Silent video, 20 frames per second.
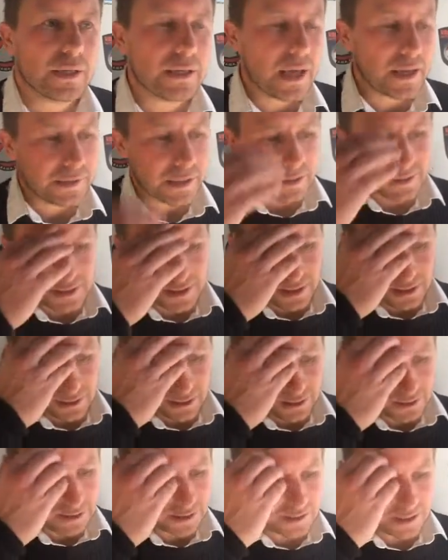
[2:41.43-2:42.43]
Yeah, that's it.
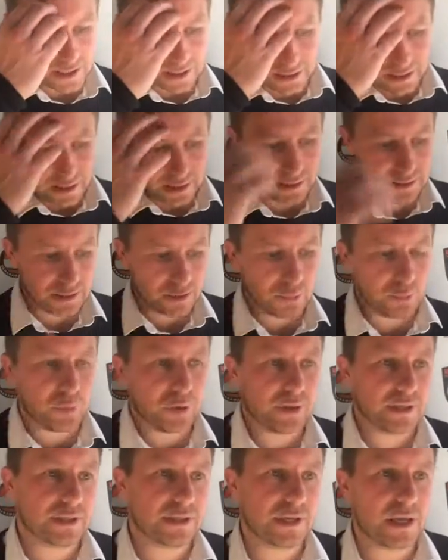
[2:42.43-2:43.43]
As I say, it's a good
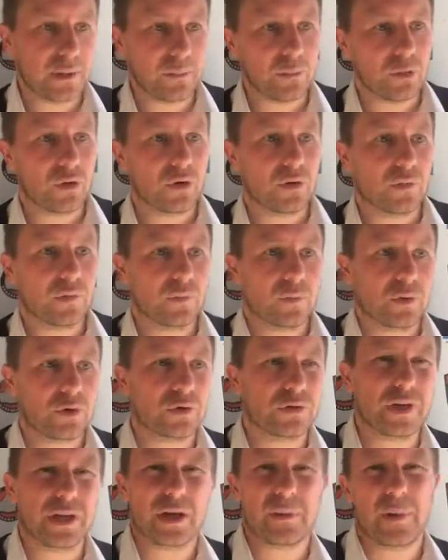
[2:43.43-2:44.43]
point in the end. But
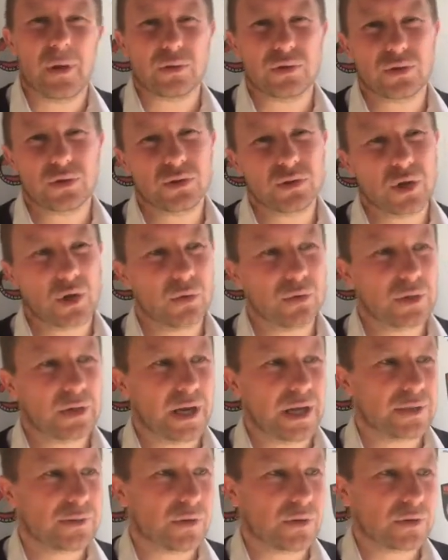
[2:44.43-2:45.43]
good thing about us though,
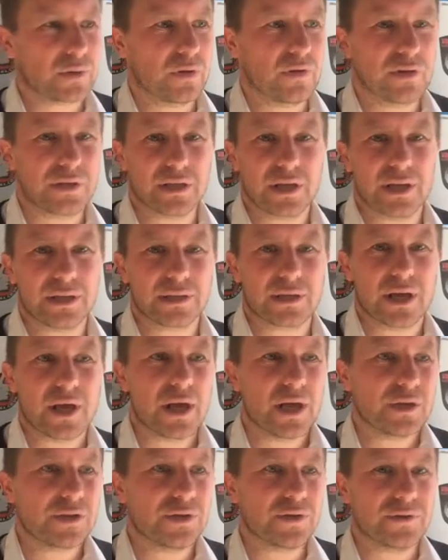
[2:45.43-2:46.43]
Craig, is, is
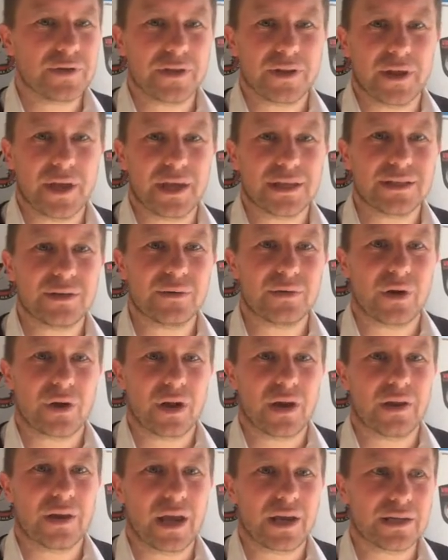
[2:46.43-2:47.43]
Tuesday, Thursday, we've
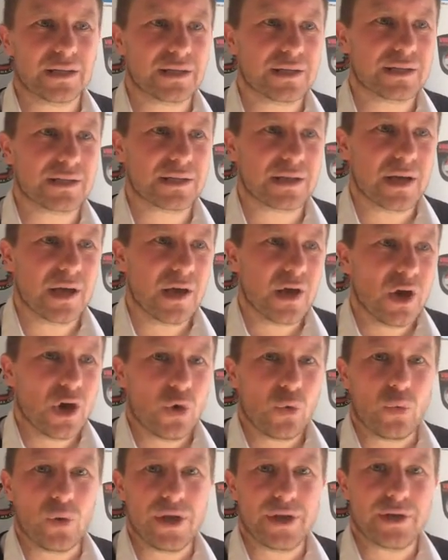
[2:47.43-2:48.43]
got a nice
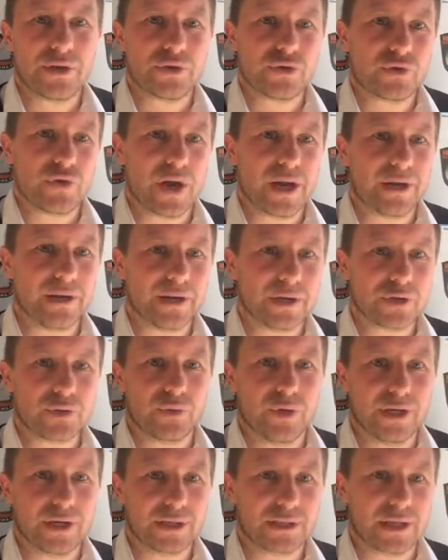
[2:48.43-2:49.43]
week of training
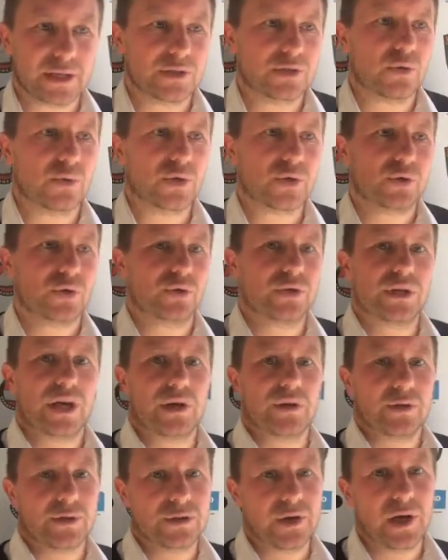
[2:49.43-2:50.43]
this week. I said it's always good to
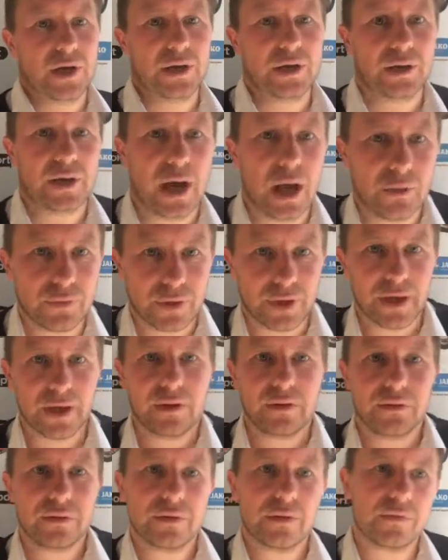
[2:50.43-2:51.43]
get on the training ground in
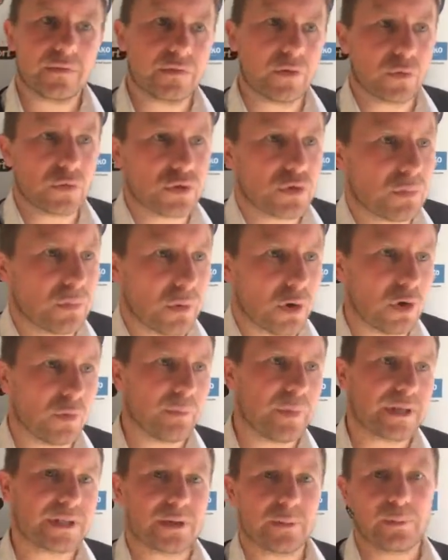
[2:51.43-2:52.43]
it and throw some more
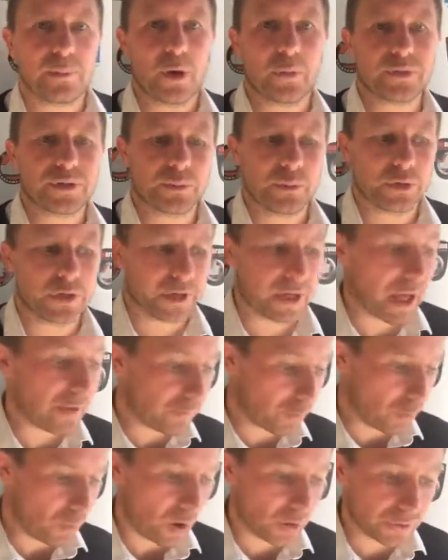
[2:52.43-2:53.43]
bits and bobs in what the
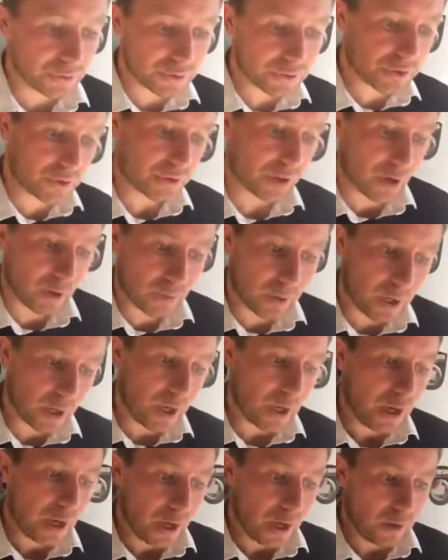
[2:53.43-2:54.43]
gaffer wants. So
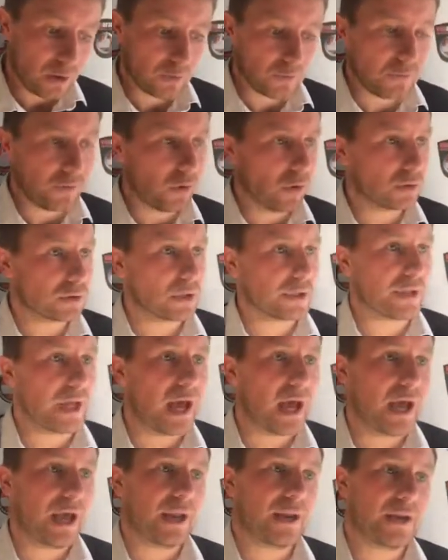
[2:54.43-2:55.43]
look forward to
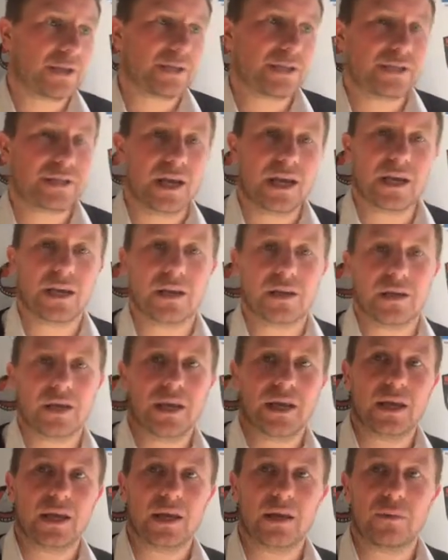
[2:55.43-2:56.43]
that. And as you say,
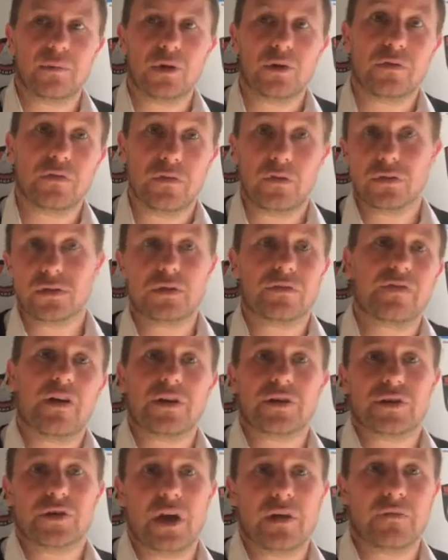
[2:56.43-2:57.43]
uh, I'm looking forward to
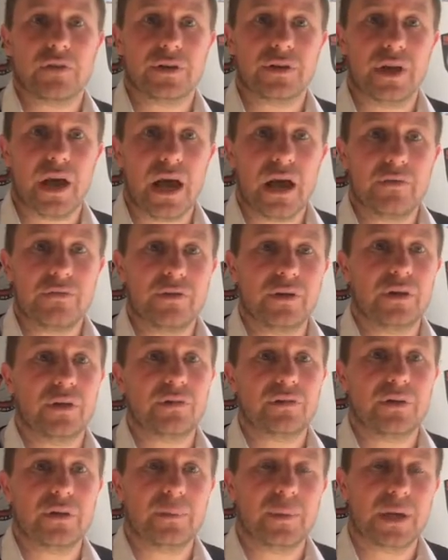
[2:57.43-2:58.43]
fans travelling down for,
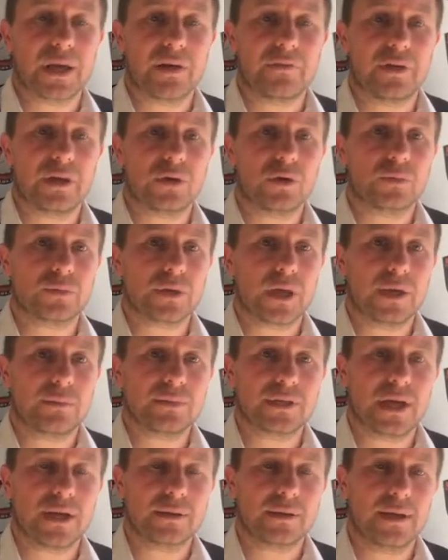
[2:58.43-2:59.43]
for the big FA Cup
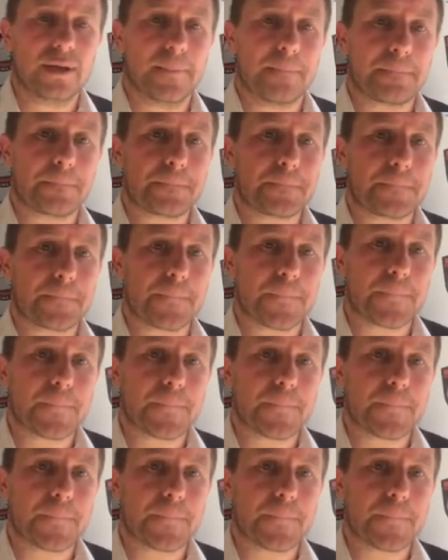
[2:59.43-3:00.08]
game Saturday. Last